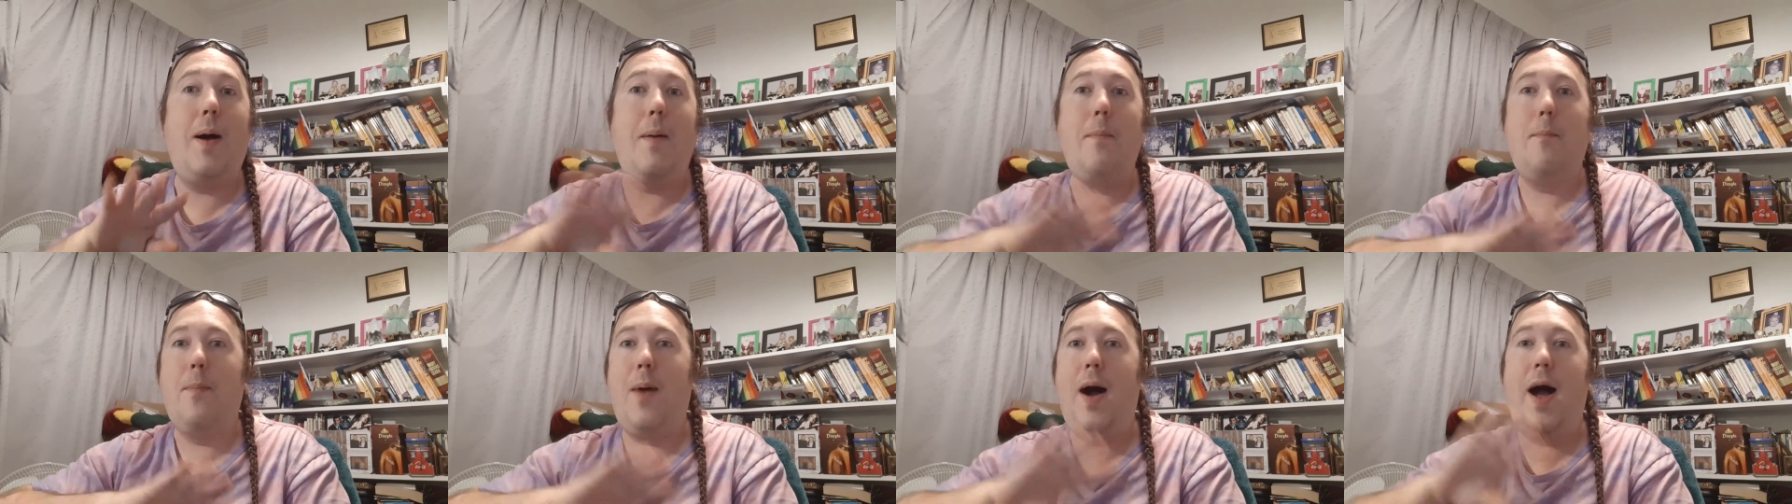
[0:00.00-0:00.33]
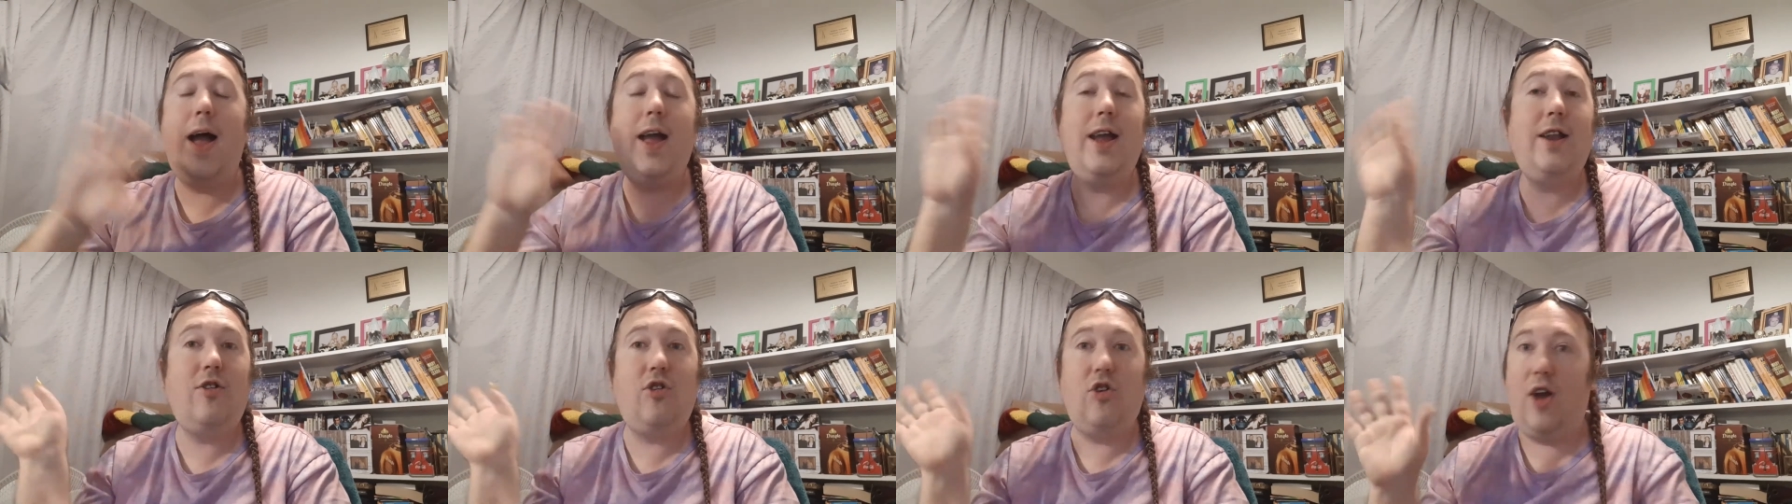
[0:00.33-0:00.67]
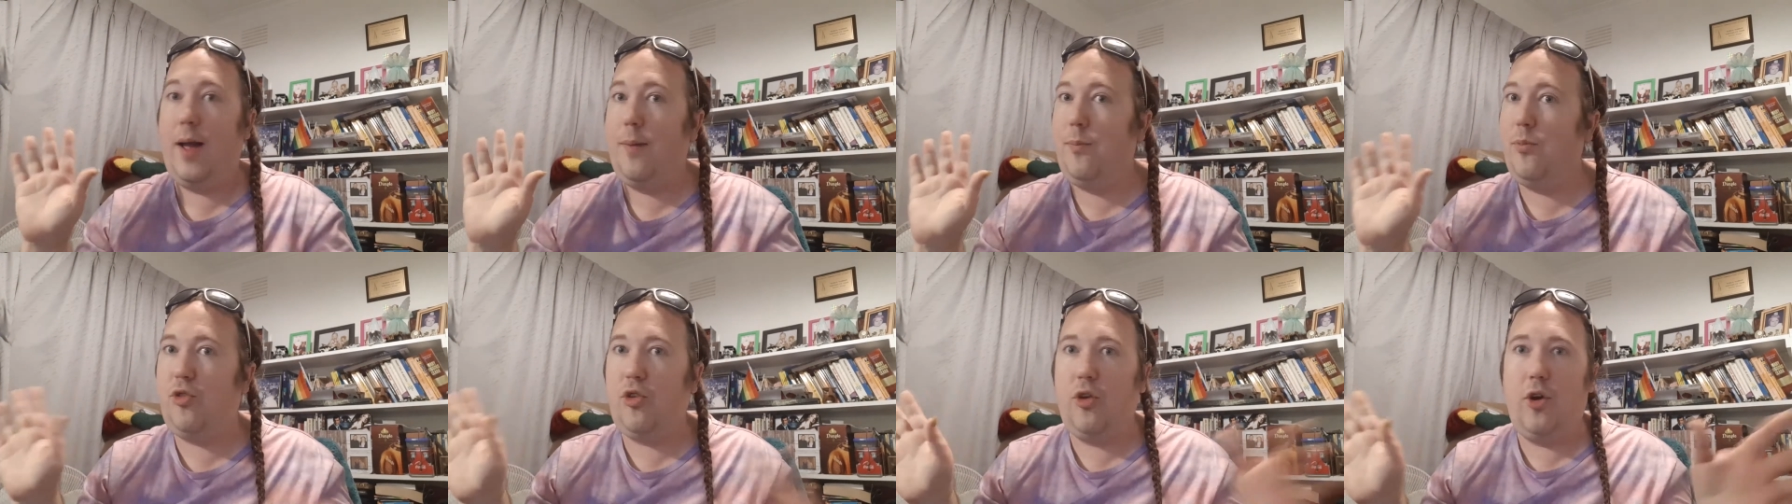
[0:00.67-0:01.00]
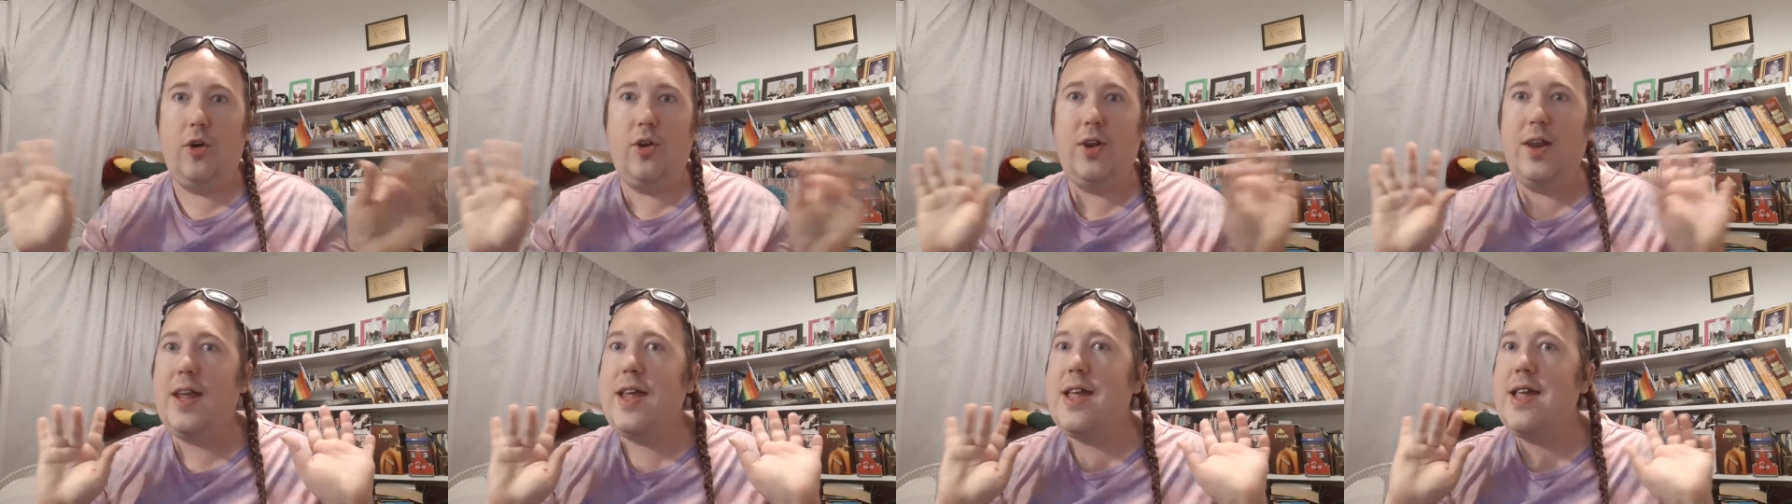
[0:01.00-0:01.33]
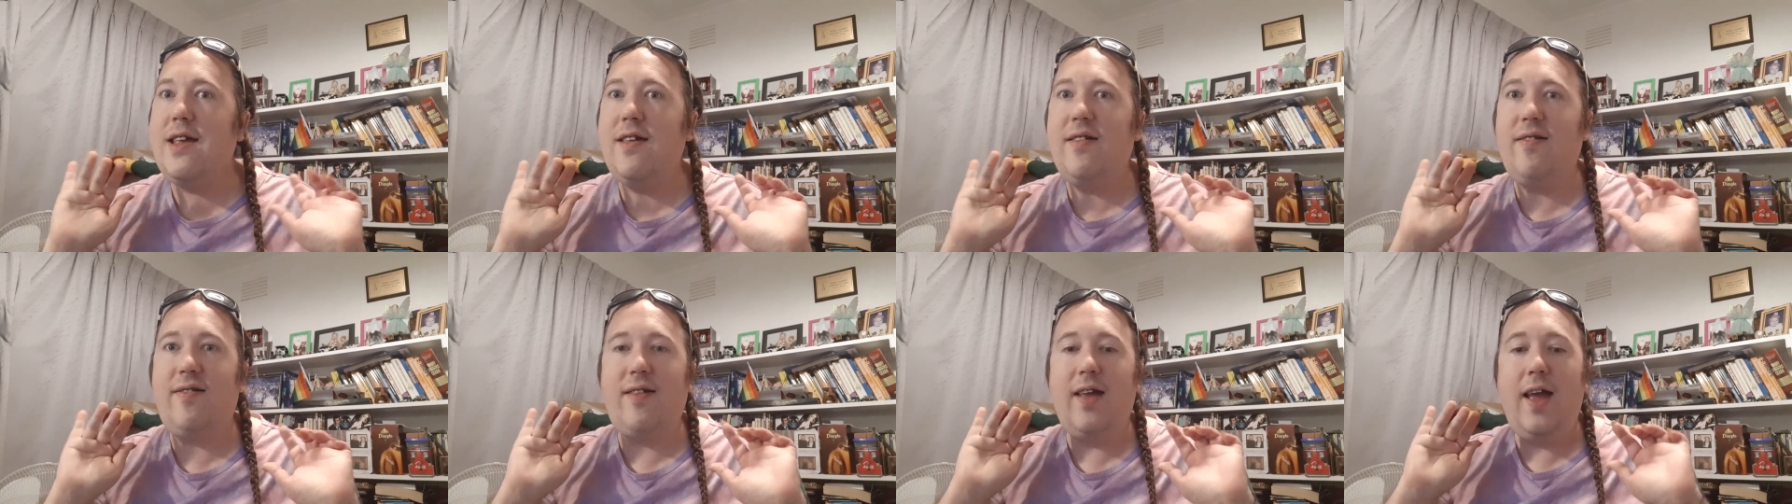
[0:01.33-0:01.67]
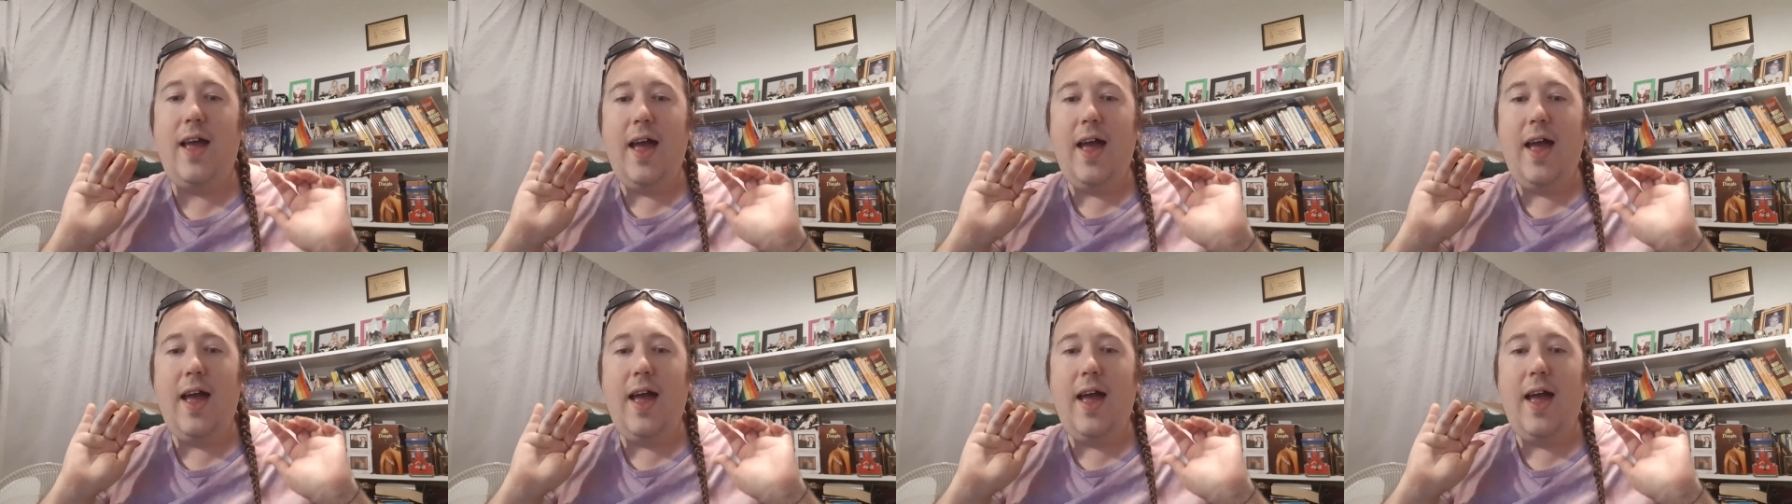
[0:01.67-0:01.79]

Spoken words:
My time zone is